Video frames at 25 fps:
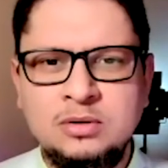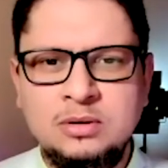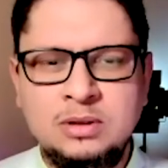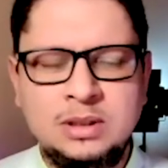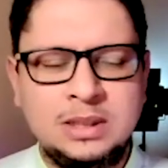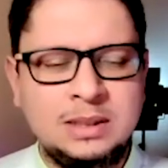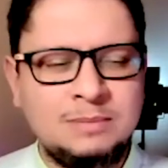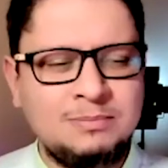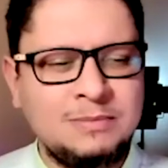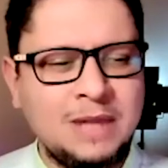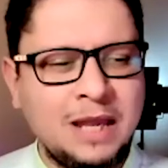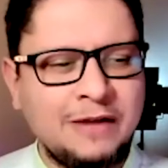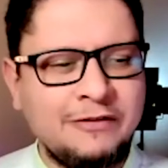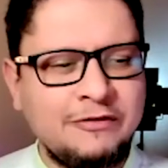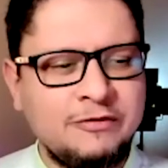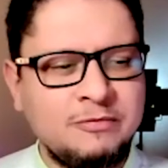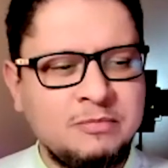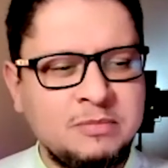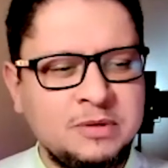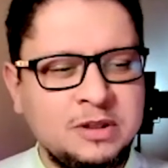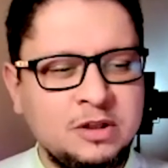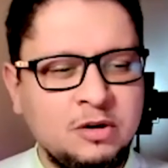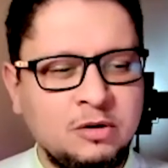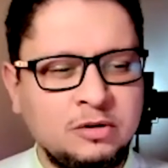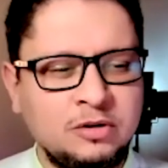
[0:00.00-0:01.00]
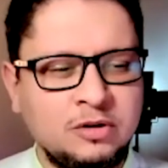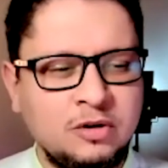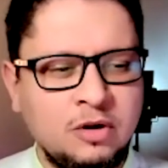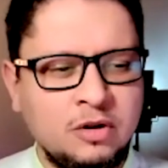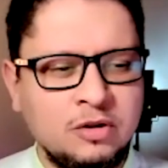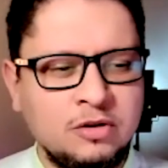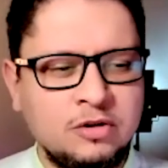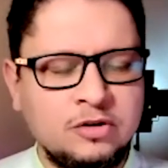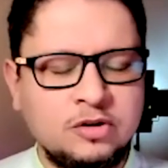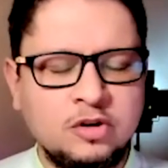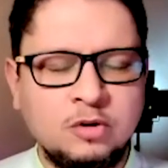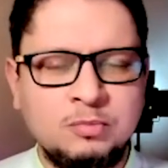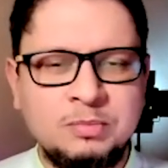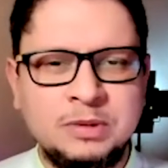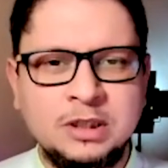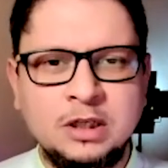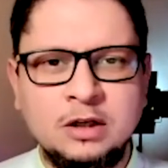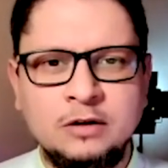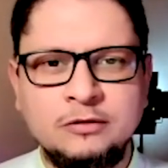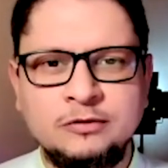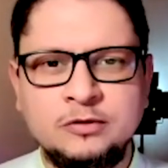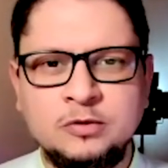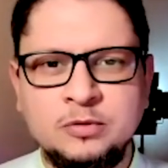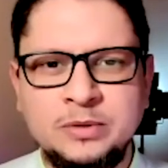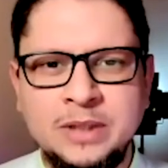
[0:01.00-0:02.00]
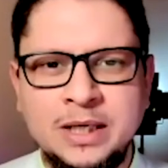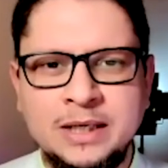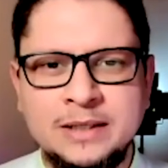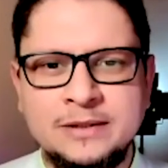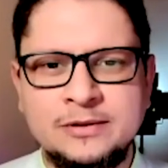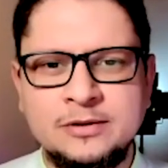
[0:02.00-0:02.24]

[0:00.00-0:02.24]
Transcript: deep dive a bit on the topic of today.